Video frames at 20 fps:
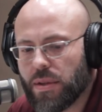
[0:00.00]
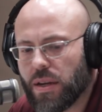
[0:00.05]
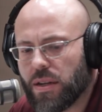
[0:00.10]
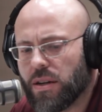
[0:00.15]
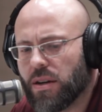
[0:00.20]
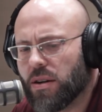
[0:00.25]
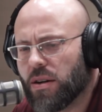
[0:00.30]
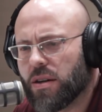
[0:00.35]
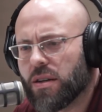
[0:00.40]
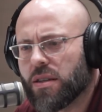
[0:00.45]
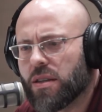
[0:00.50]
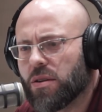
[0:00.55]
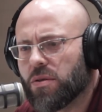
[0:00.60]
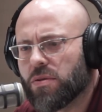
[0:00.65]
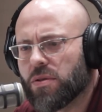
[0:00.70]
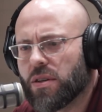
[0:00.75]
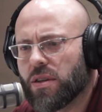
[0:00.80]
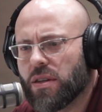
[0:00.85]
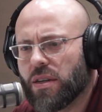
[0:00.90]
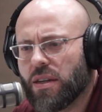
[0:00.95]
No,
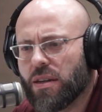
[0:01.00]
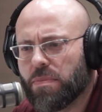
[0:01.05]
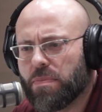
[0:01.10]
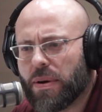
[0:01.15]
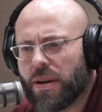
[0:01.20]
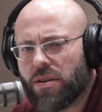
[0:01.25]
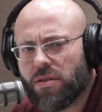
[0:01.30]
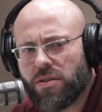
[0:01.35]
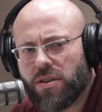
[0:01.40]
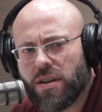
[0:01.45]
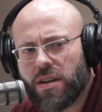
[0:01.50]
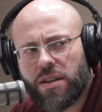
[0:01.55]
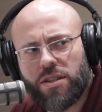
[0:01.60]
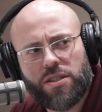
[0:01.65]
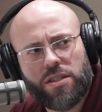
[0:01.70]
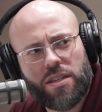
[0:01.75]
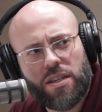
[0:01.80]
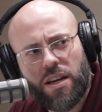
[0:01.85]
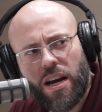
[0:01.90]
you need a better introduction.